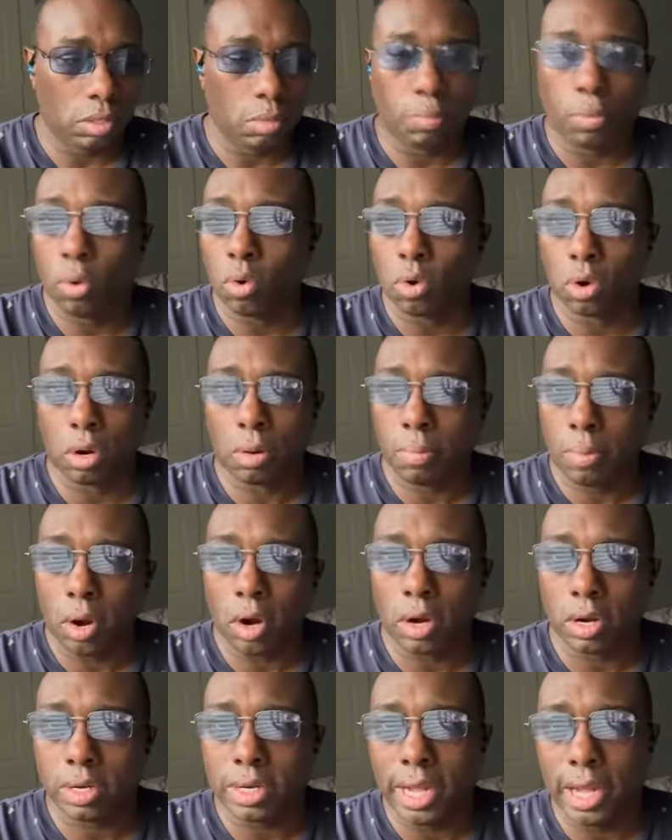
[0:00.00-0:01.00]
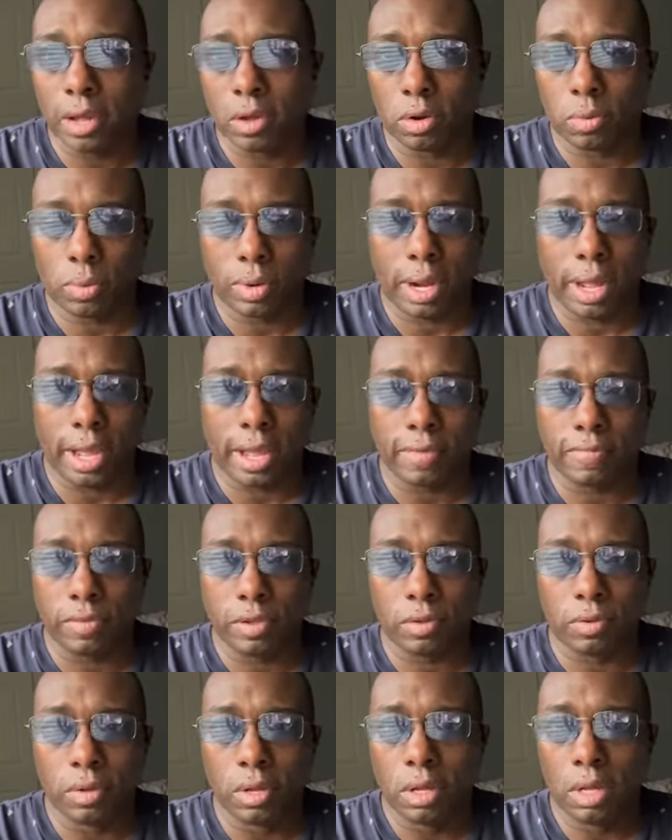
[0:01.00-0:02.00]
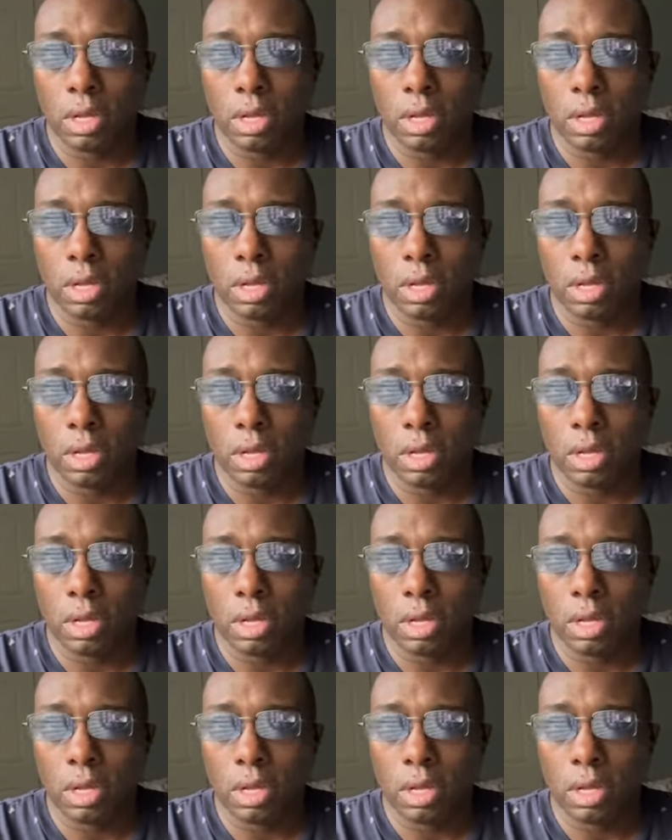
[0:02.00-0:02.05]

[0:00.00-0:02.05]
poorer part of town or what have you.